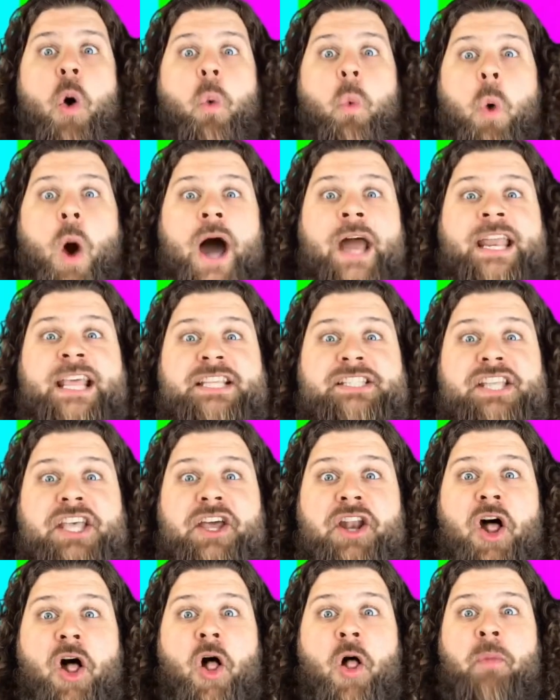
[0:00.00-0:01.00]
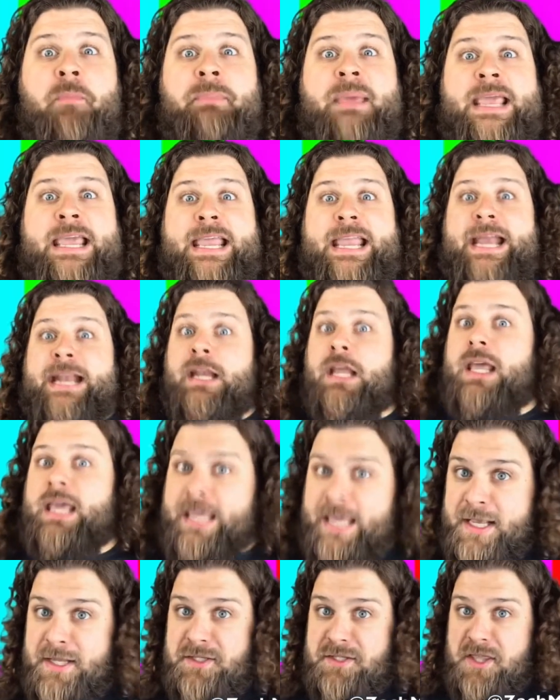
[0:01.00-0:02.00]
What does it all mean?
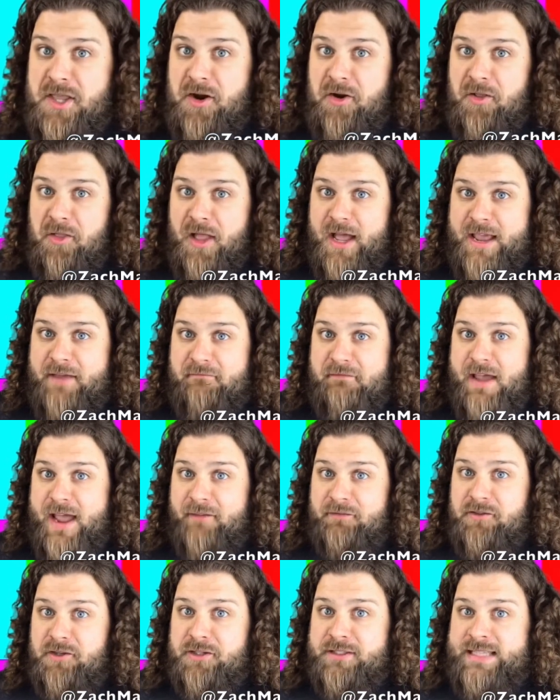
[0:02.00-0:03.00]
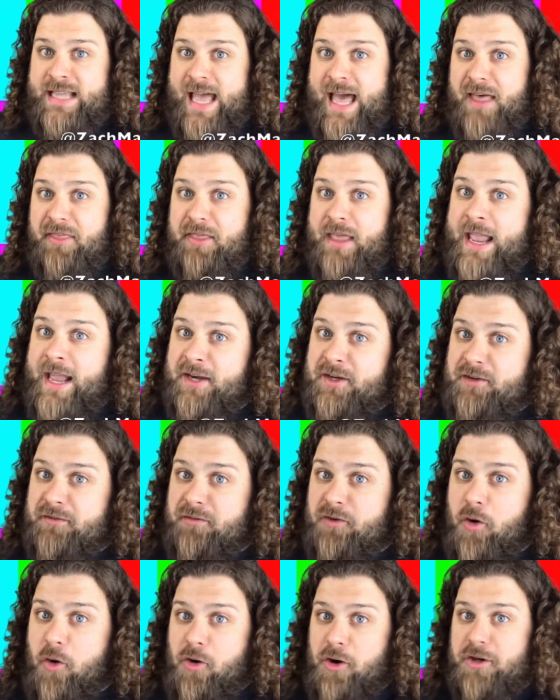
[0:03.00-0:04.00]
Is there life after death? And of
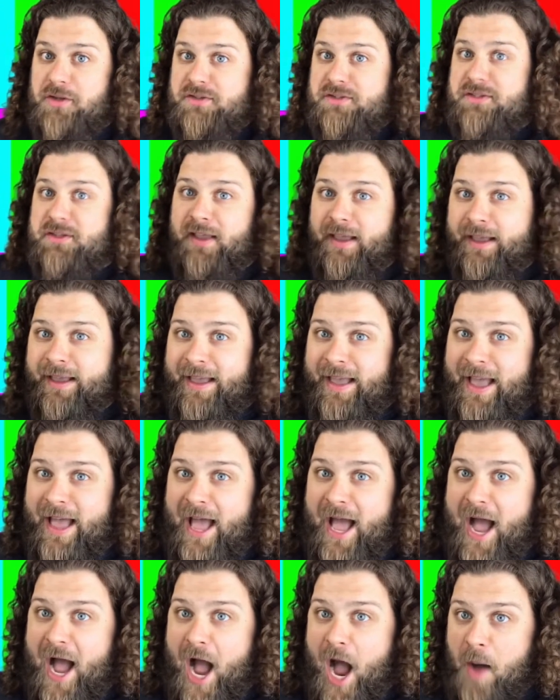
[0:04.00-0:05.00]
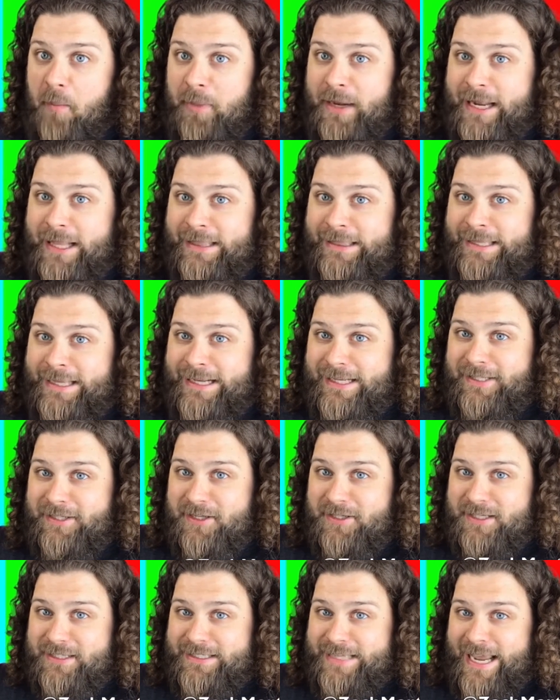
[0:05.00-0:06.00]
course, how many licks
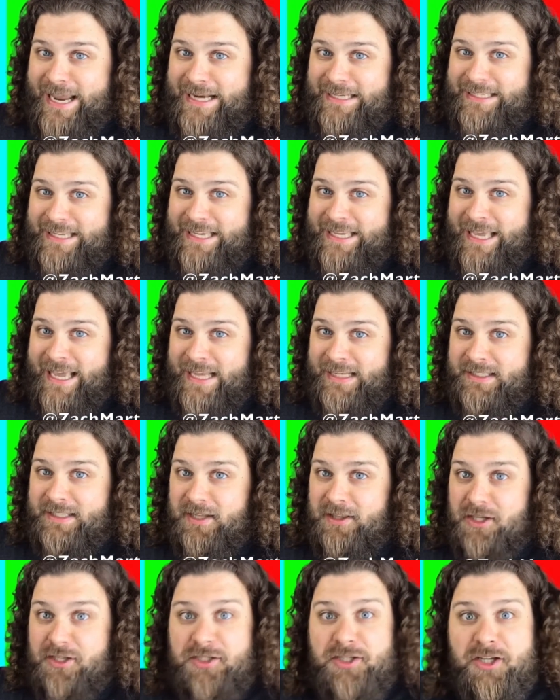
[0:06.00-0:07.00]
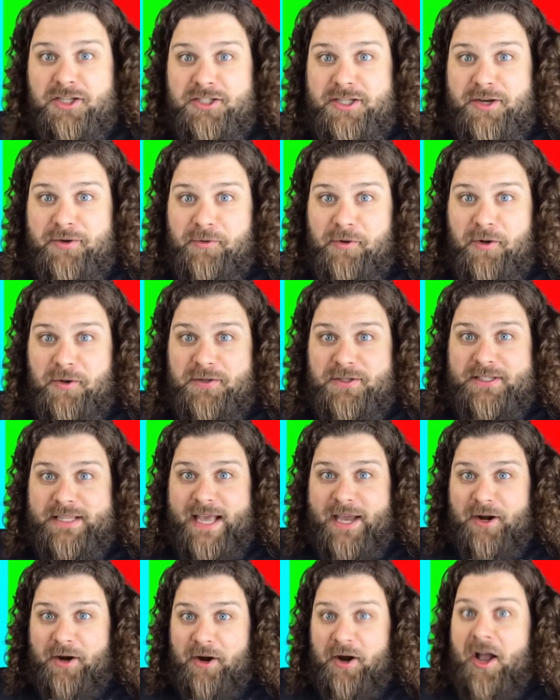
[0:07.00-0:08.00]
does it take to get to the Tootsie Roll
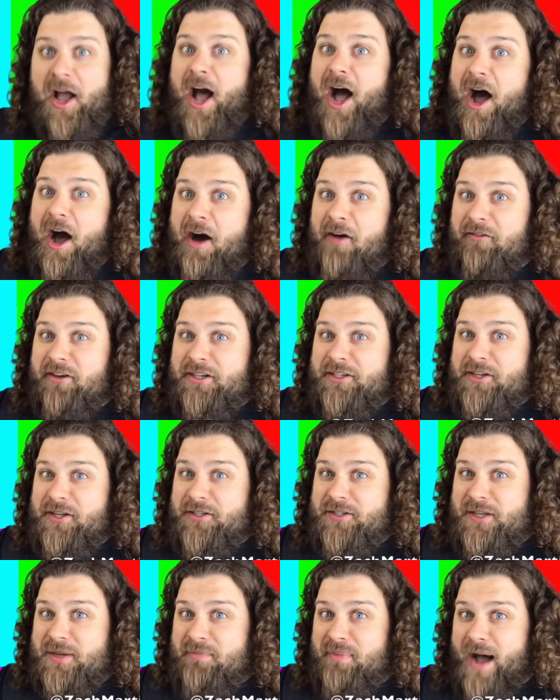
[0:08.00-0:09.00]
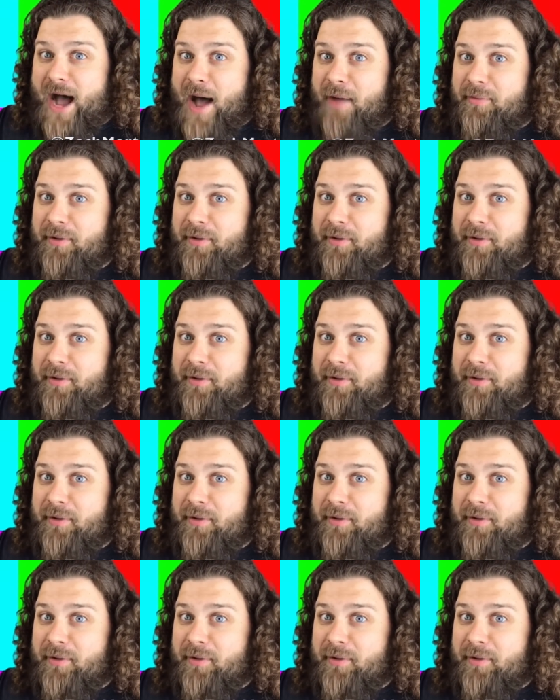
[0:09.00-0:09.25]
center of a Tootsie Pop?